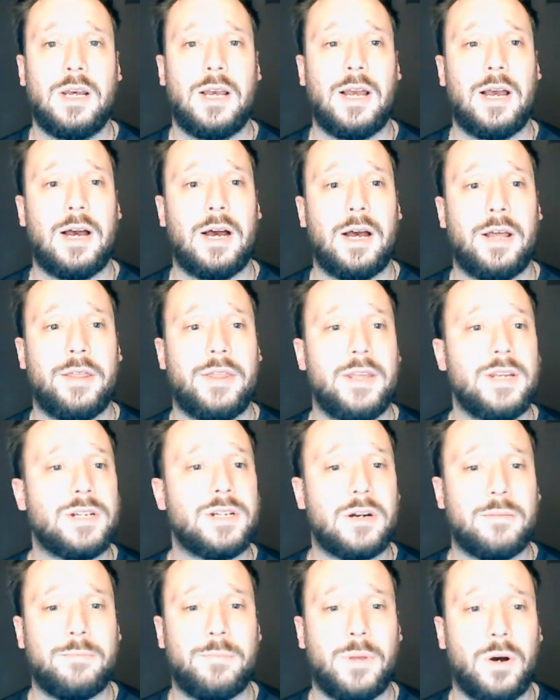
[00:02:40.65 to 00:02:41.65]
Uh, these
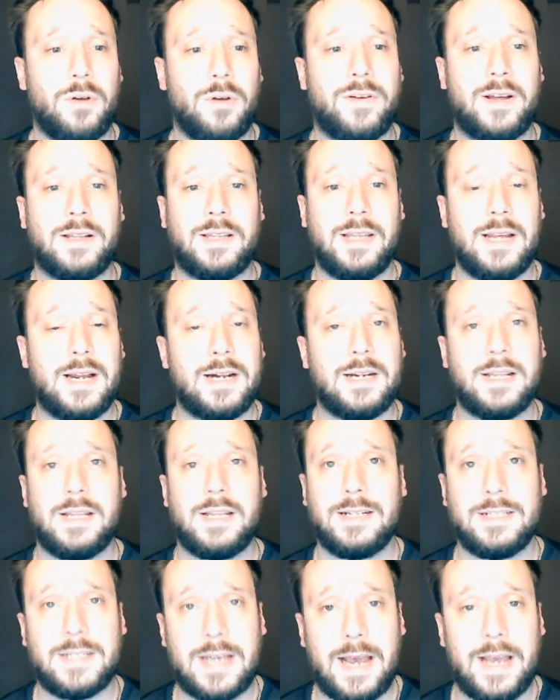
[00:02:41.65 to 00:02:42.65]
are both at the end of
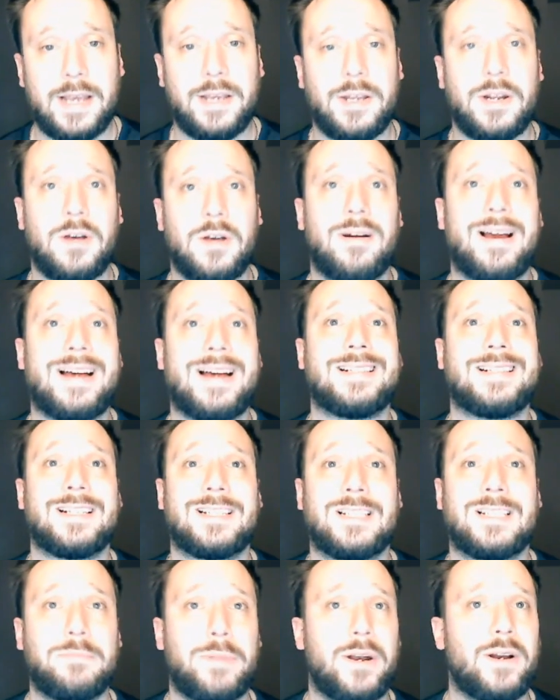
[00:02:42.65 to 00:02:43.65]
the day, you know, as
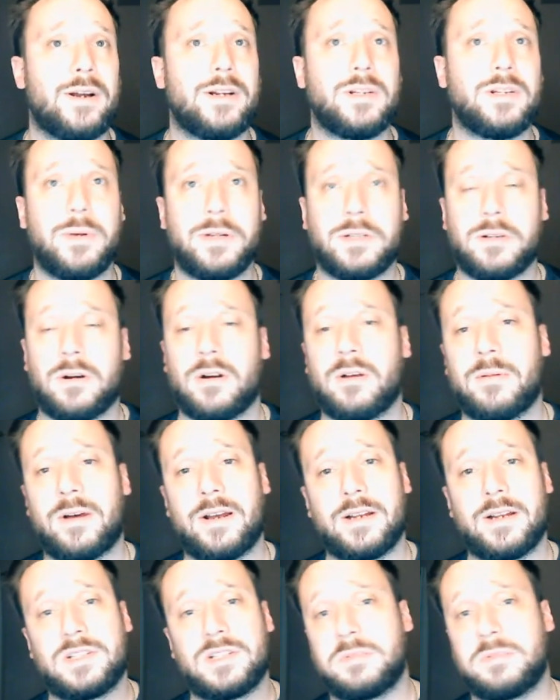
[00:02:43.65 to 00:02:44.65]
experience, we could talk
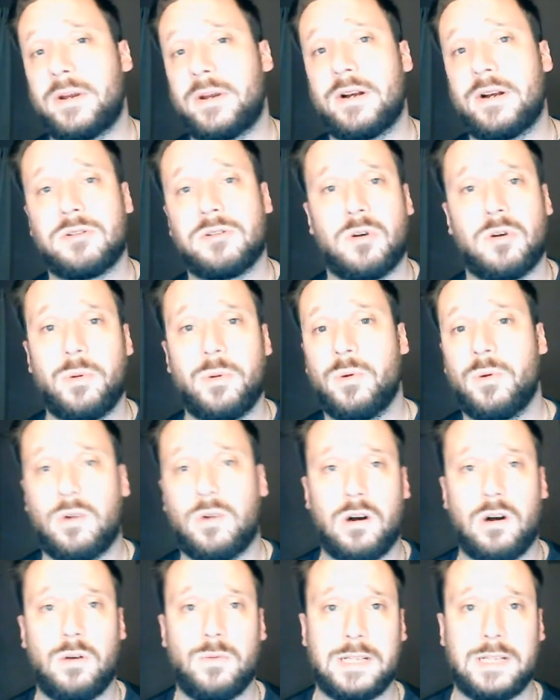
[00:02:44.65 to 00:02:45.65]
about experience all we
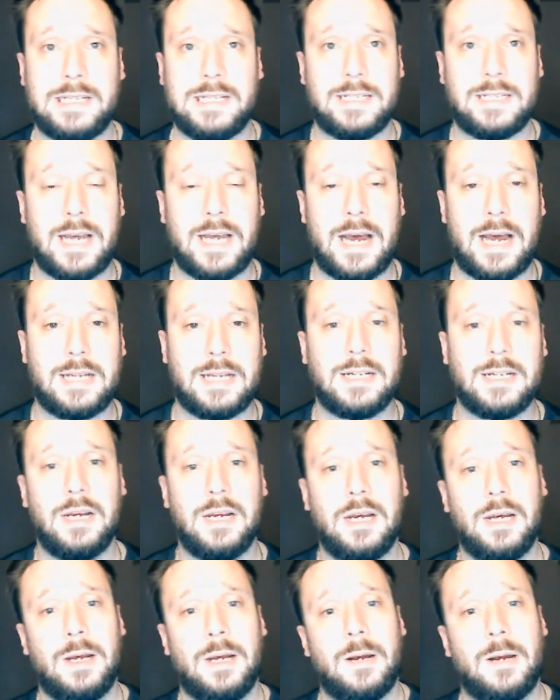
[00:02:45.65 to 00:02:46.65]
want with these guys,
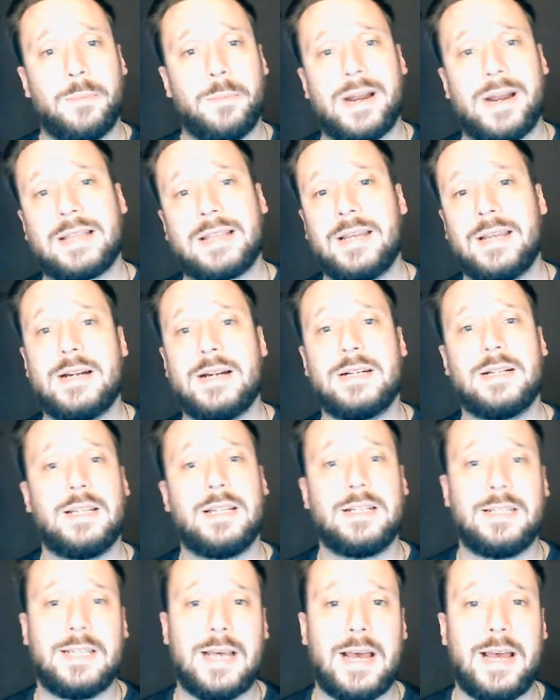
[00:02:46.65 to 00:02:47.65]
but at the end of the
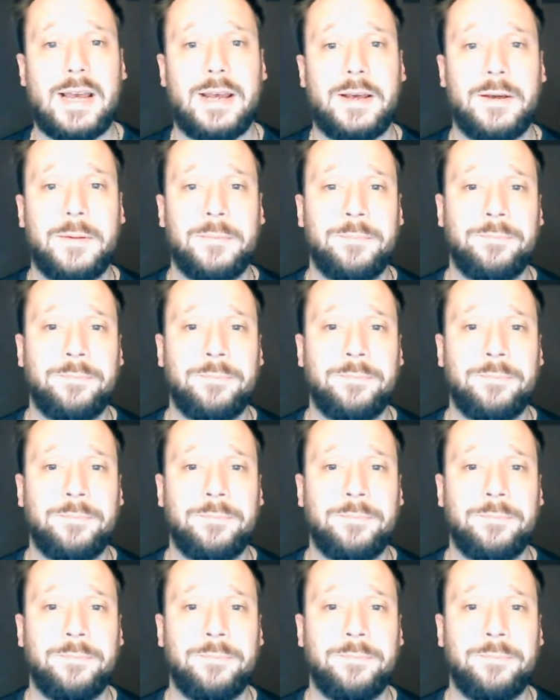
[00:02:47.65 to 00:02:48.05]
day,